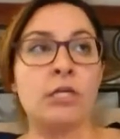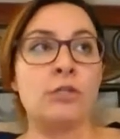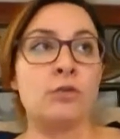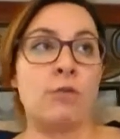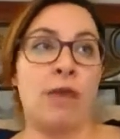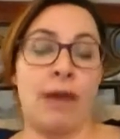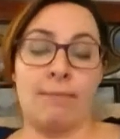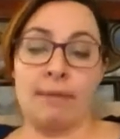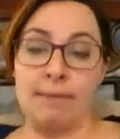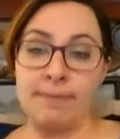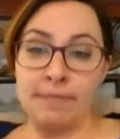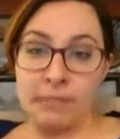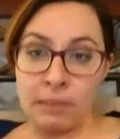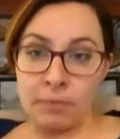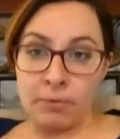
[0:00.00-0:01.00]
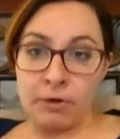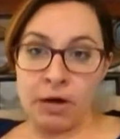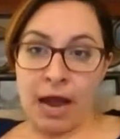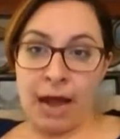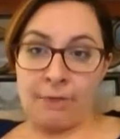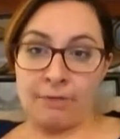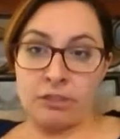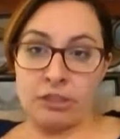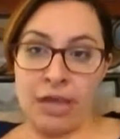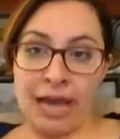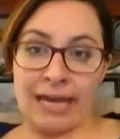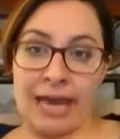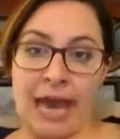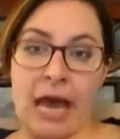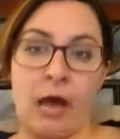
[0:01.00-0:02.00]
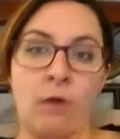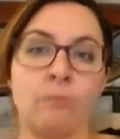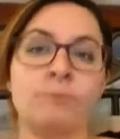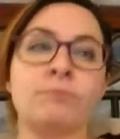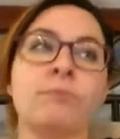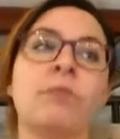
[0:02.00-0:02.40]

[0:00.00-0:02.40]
So that might be somewhere I would check out.